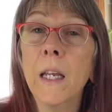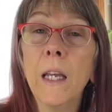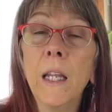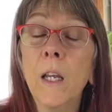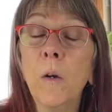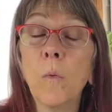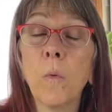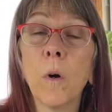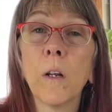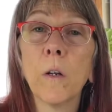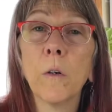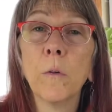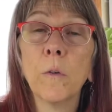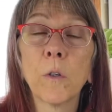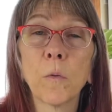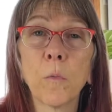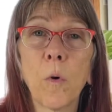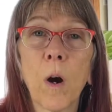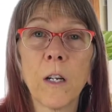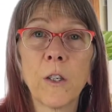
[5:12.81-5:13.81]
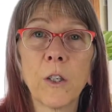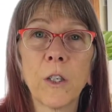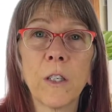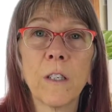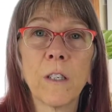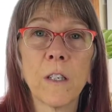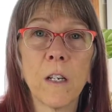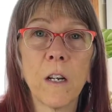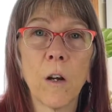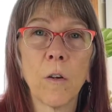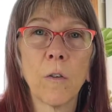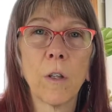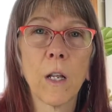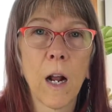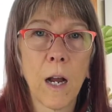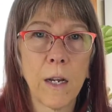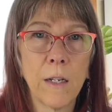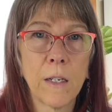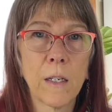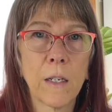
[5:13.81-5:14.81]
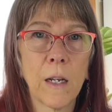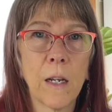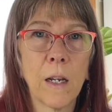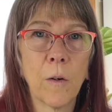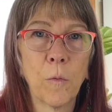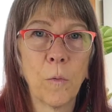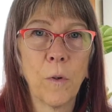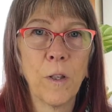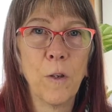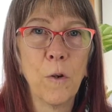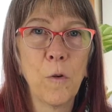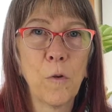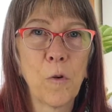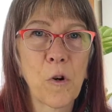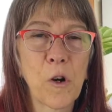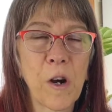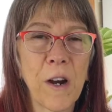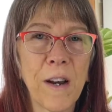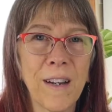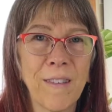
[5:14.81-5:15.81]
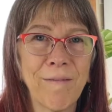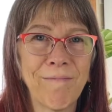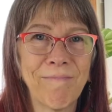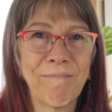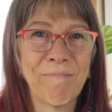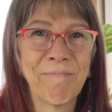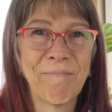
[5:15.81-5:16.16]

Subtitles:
anyone who is watching to know that I stand with Ukraine.